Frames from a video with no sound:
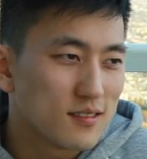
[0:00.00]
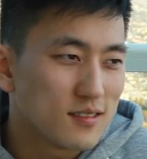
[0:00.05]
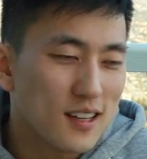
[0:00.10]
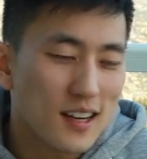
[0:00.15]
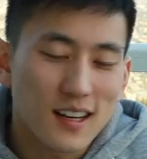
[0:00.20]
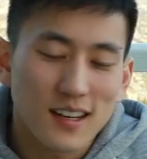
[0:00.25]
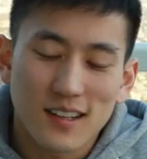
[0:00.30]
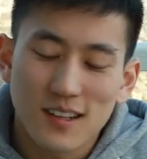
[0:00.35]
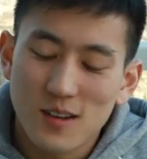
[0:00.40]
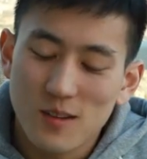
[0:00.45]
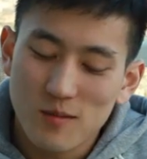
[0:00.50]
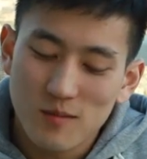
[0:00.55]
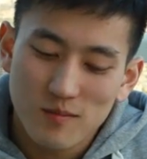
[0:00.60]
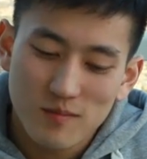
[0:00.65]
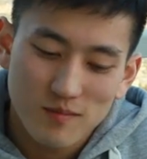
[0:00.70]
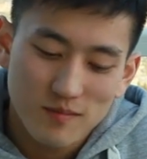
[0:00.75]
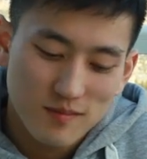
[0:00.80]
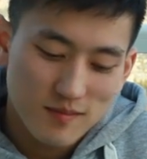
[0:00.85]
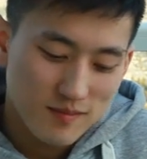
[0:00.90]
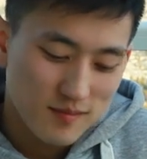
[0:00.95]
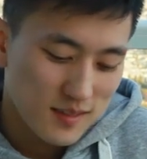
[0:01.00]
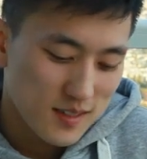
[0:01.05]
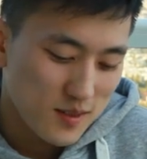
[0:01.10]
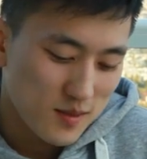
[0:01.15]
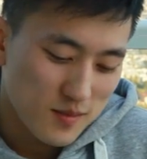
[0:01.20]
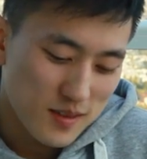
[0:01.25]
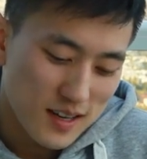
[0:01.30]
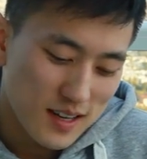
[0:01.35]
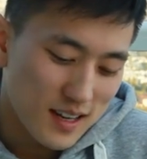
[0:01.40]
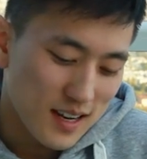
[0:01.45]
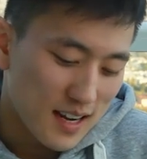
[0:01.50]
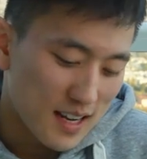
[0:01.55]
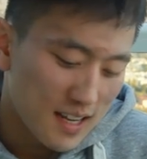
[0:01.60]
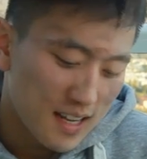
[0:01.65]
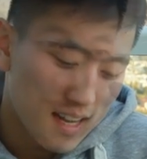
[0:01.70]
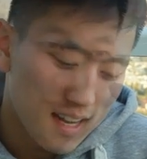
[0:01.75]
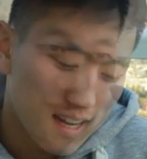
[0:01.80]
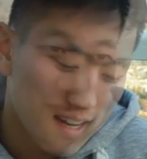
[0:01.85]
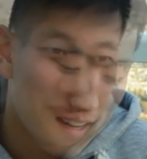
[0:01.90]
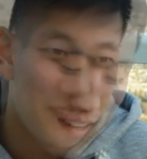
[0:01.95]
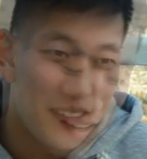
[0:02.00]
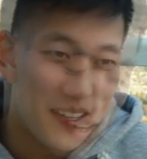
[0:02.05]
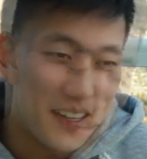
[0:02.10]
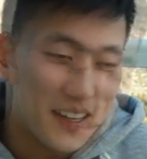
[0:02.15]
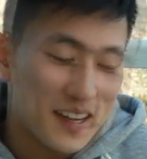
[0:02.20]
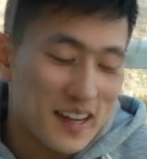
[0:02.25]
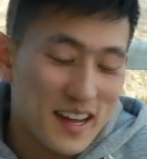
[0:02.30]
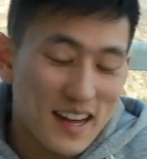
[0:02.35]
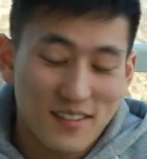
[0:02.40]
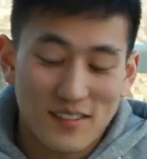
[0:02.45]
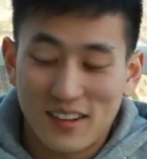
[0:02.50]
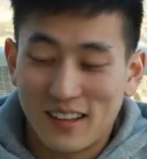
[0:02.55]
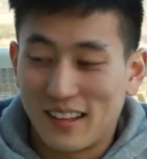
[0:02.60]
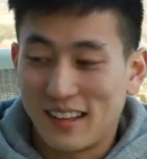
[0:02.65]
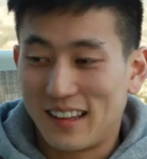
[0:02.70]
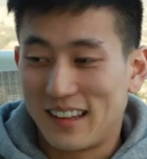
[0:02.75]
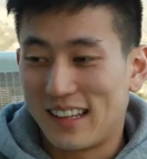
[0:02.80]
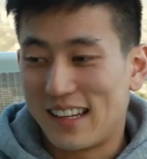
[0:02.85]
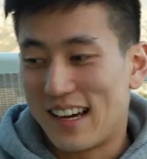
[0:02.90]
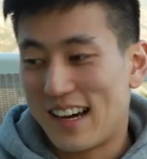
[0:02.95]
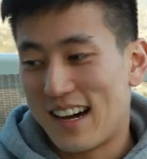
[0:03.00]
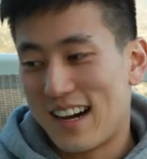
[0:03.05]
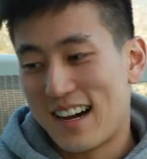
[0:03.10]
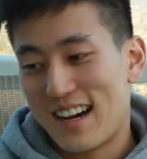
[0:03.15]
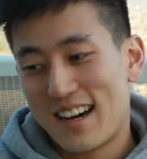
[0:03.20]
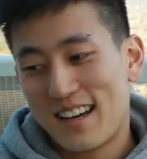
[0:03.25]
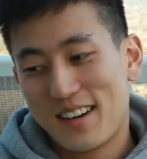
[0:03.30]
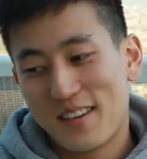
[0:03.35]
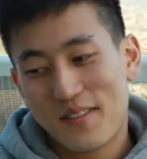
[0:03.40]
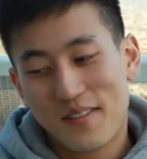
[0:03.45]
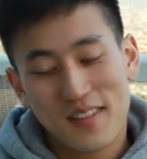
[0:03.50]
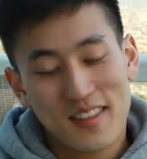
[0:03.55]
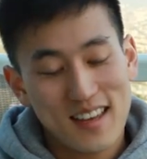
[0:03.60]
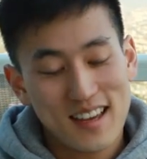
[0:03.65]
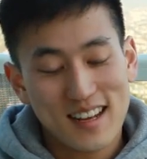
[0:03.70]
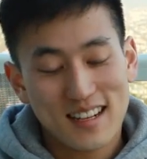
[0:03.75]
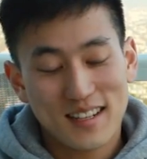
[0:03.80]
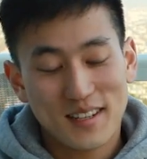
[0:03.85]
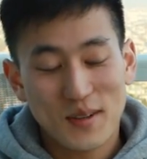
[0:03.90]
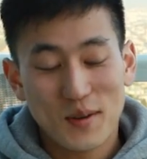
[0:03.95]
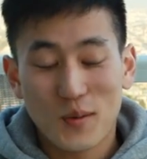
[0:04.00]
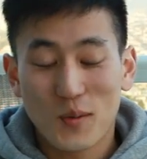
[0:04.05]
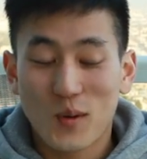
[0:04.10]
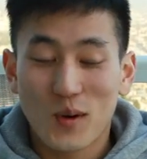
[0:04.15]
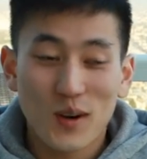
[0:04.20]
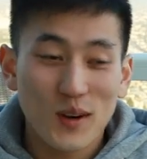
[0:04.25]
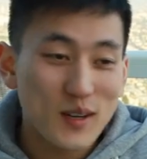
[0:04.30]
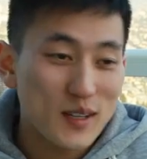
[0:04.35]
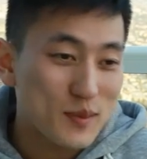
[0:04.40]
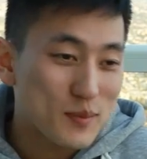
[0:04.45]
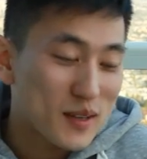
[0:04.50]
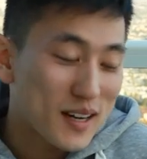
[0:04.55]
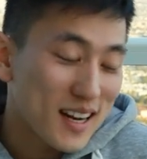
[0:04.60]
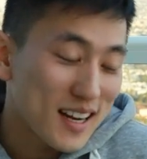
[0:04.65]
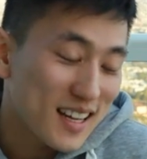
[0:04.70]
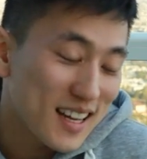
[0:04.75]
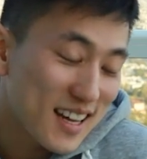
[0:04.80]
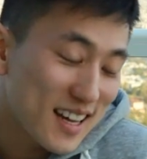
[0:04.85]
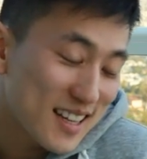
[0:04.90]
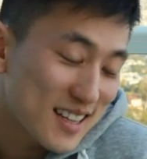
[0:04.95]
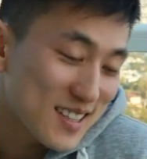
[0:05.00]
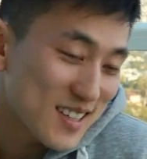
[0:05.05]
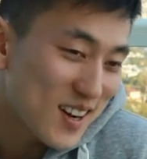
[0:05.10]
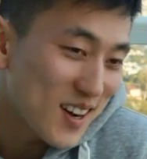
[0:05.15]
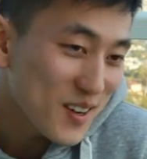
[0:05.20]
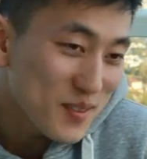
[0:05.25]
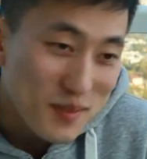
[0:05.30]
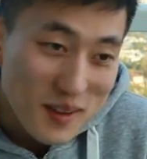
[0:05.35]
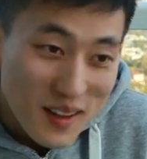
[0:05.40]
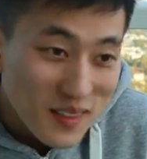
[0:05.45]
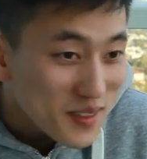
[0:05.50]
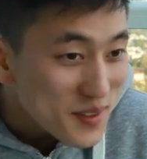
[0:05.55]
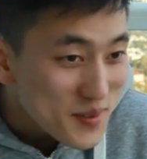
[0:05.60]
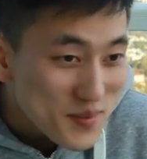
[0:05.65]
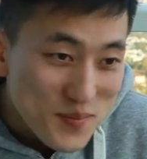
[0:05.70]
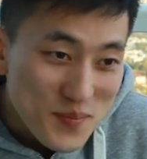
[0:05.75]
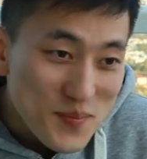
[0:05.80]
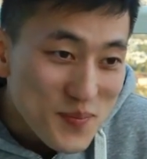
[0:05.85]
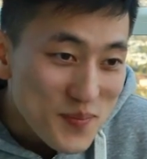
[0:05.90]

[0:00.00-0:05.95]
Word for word: Right. Nope. Nope. I, I can't. So I have a lot of things in the works, but I can't talk about them.